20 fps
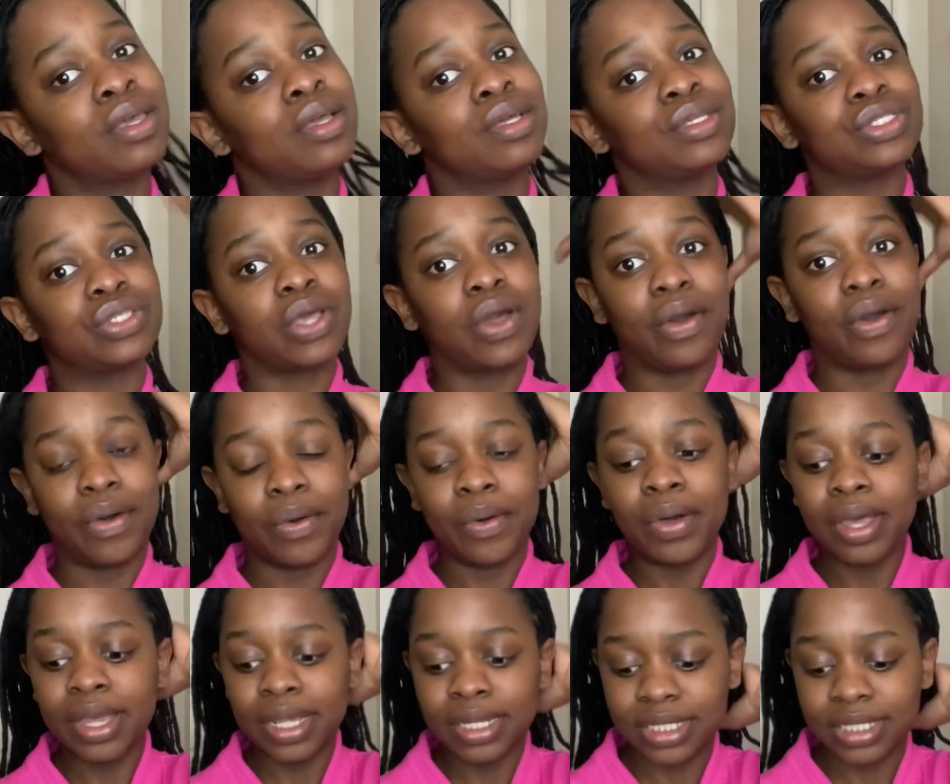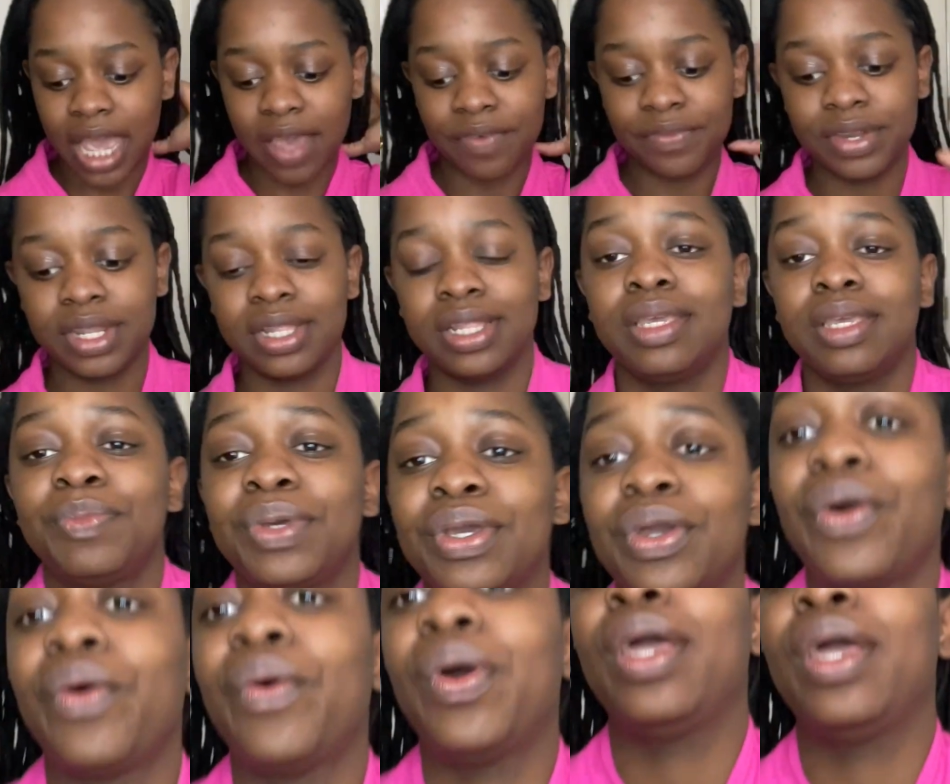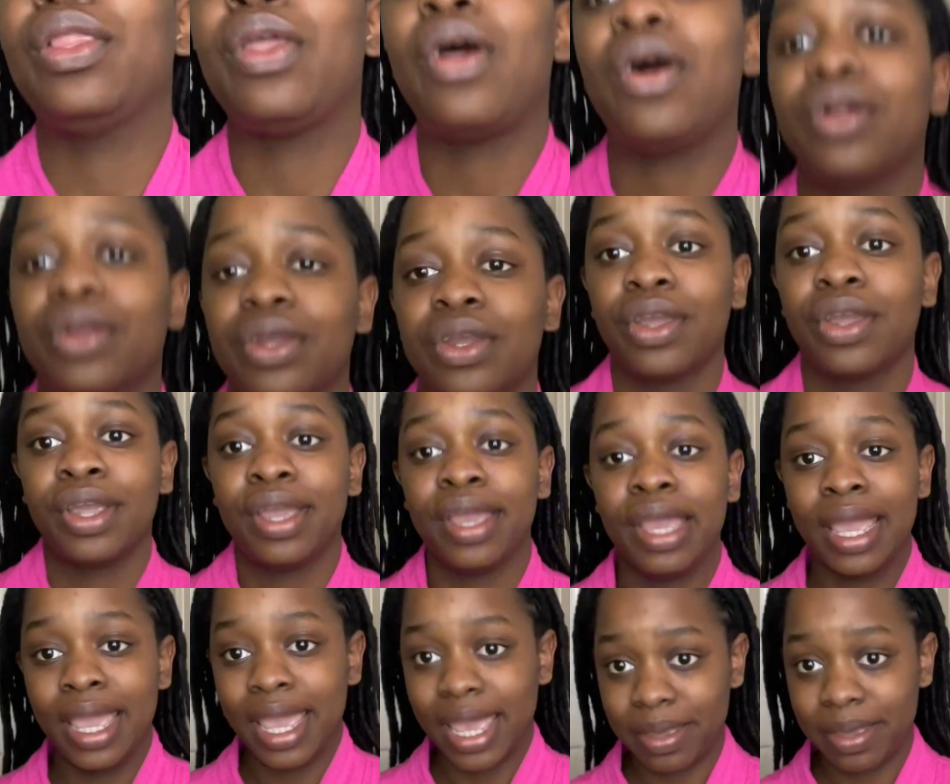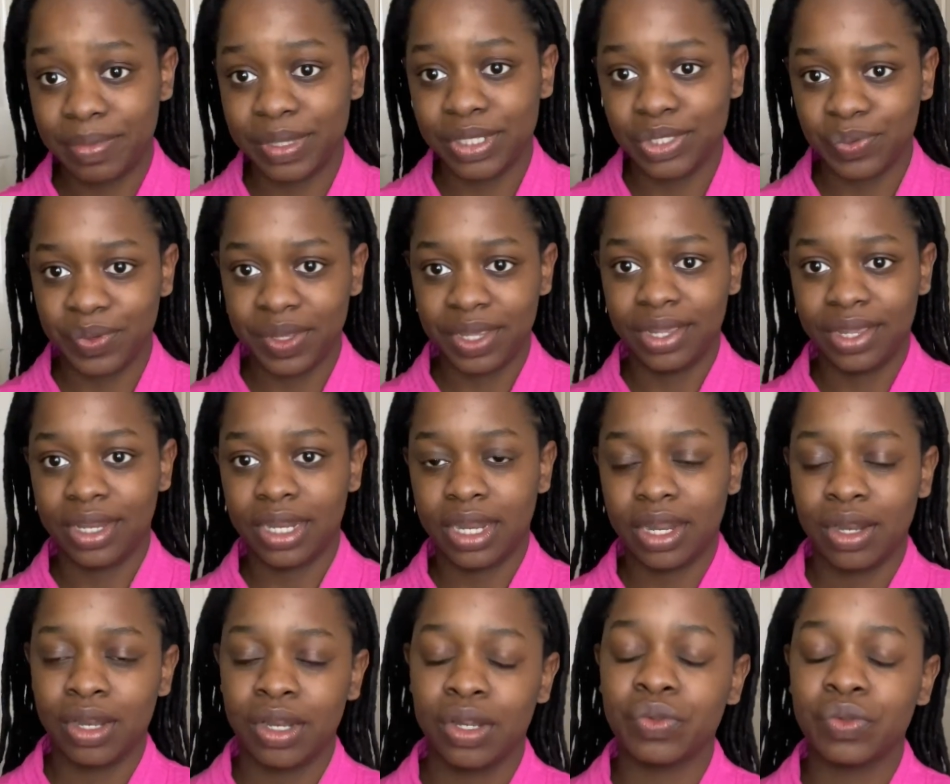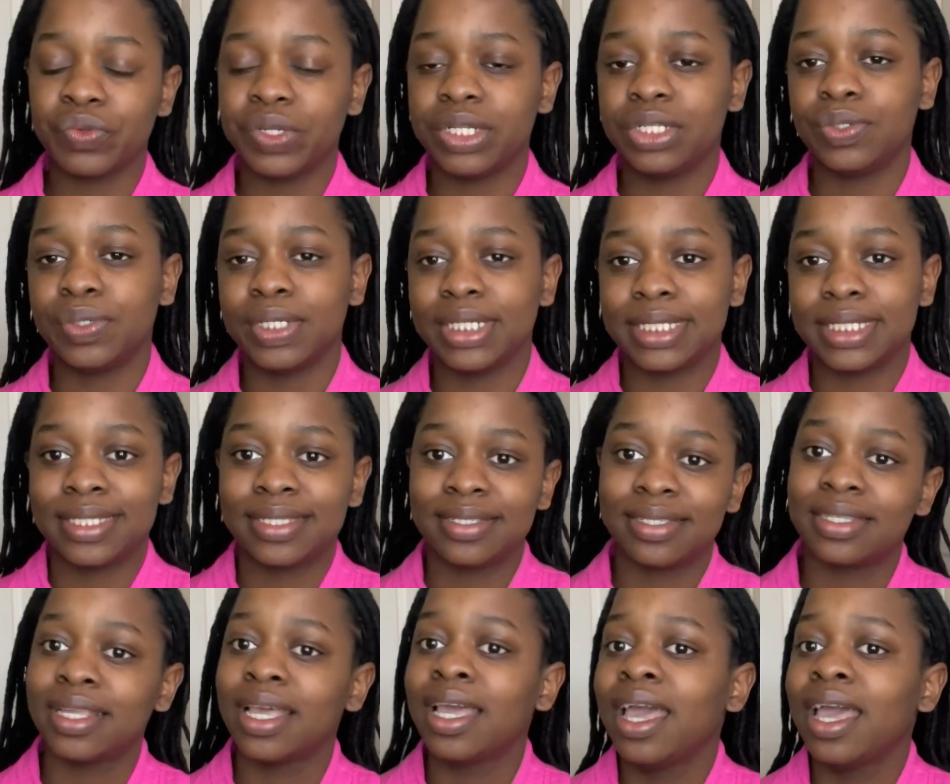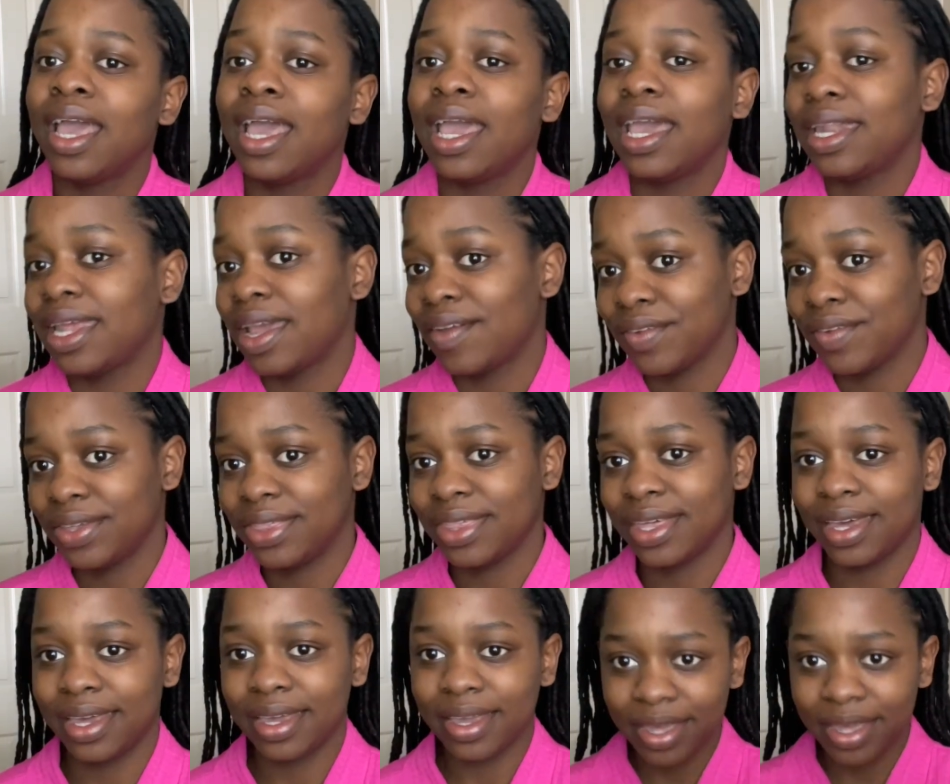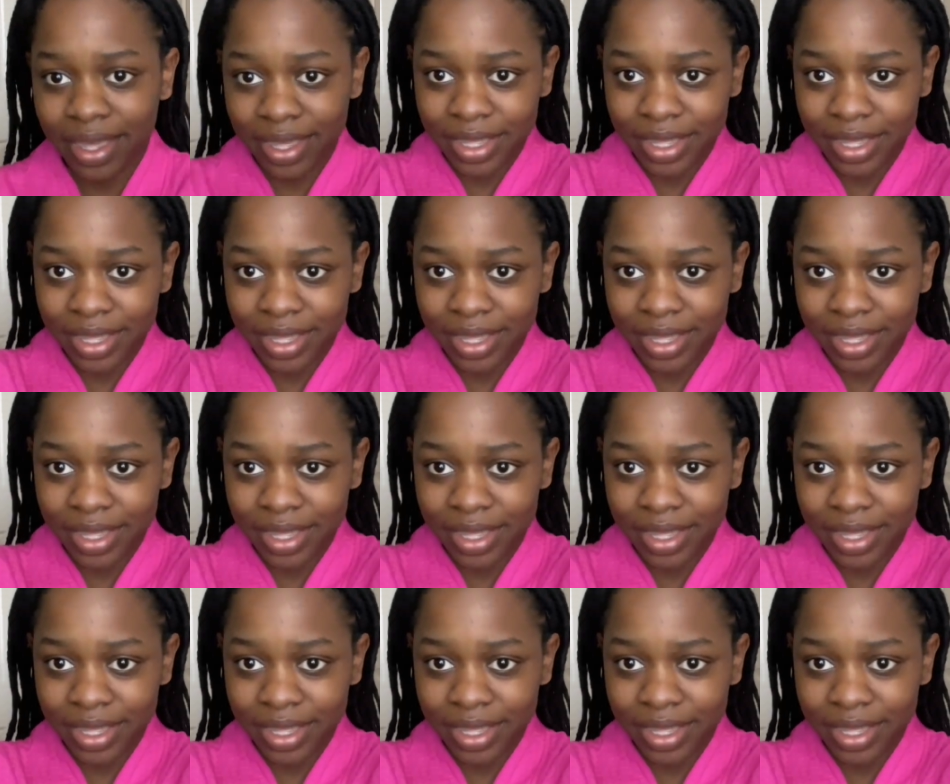So definitely been going longer in between retwists and everything.